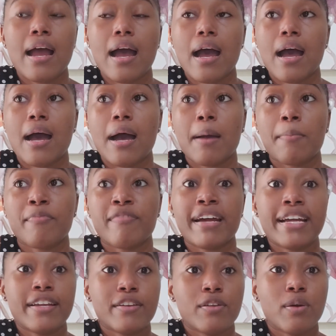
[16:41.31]

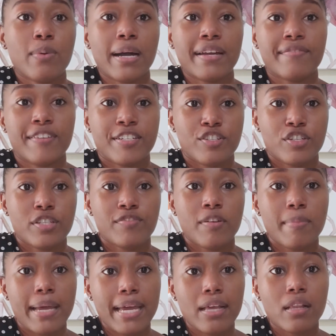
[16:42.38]
Right now, Adventures
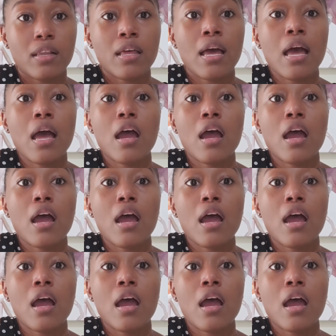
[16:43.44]
from Elle